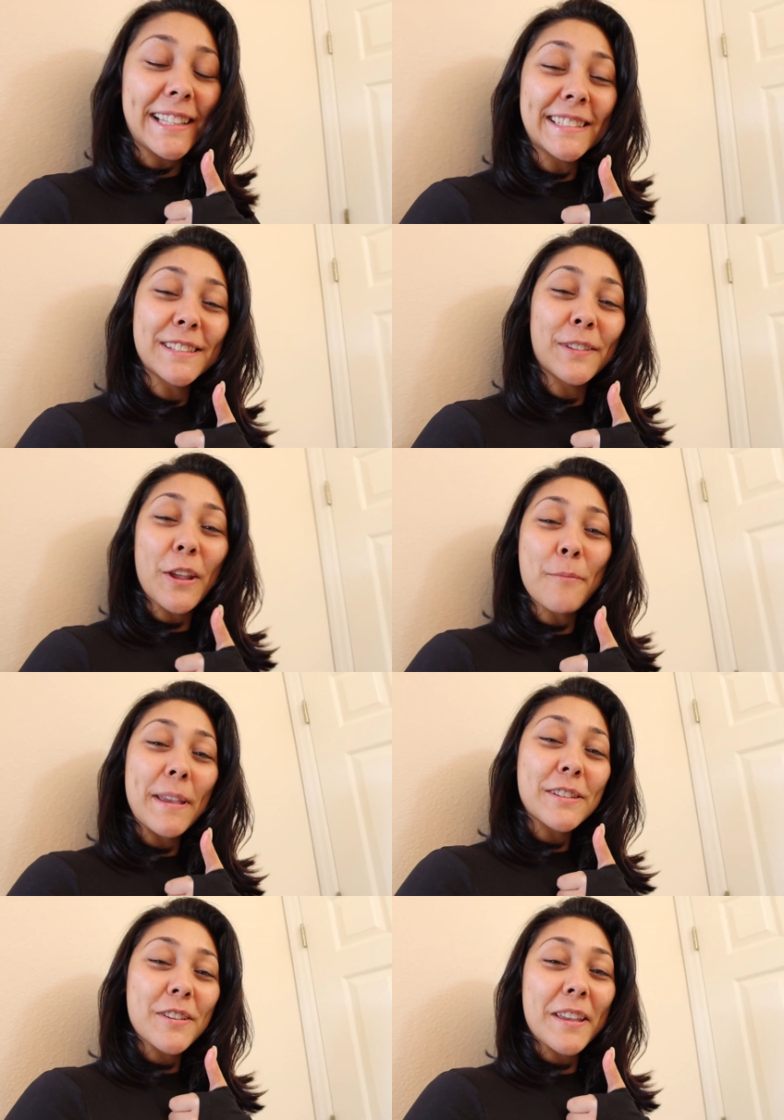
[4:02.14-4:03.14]
do like this video,
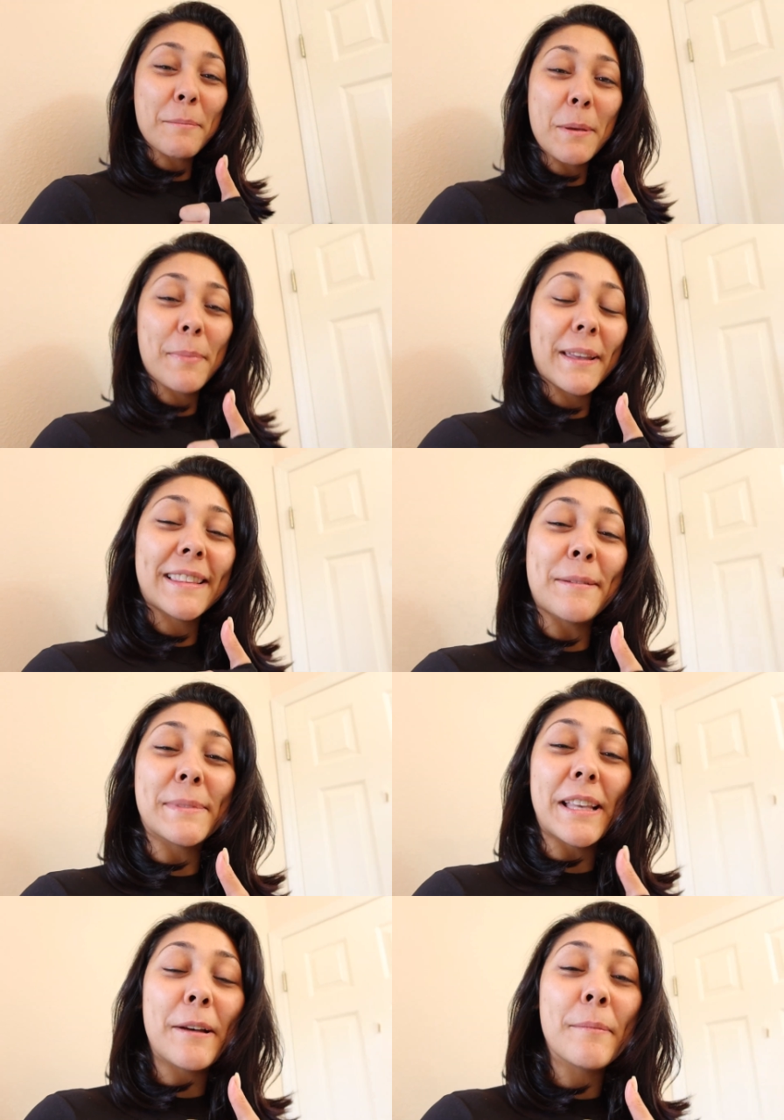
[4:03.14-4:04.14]
make sure you give me a big
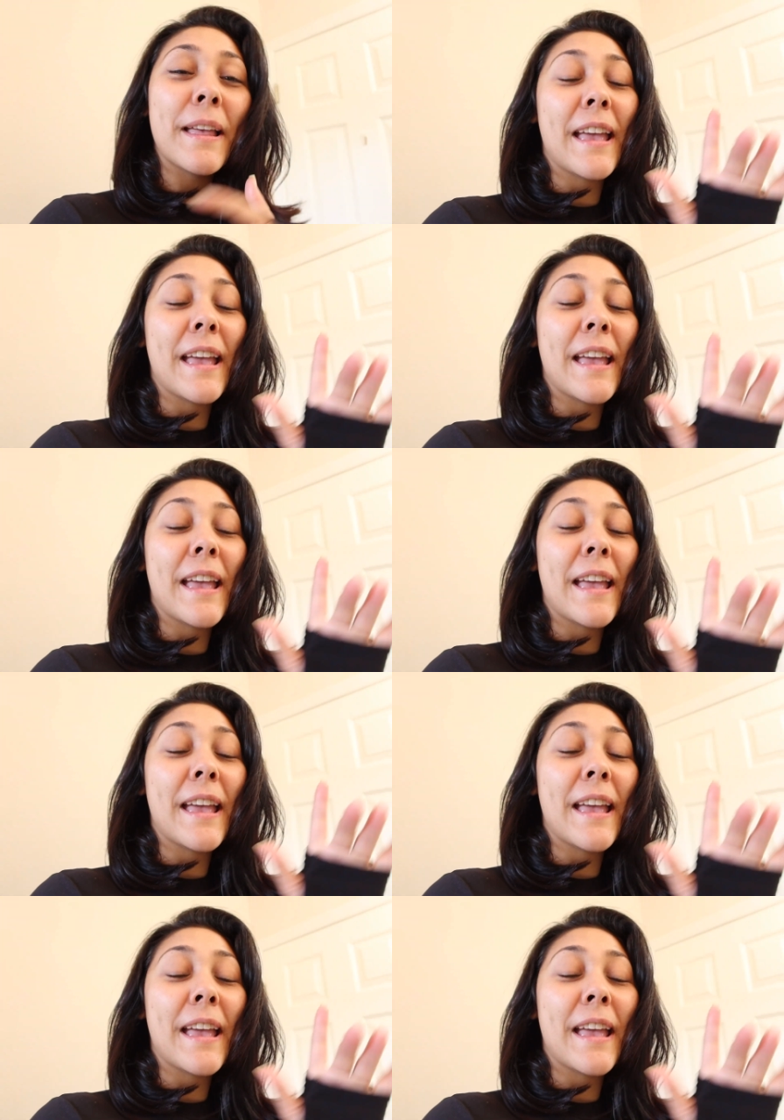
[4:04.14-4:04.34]
thumbs up.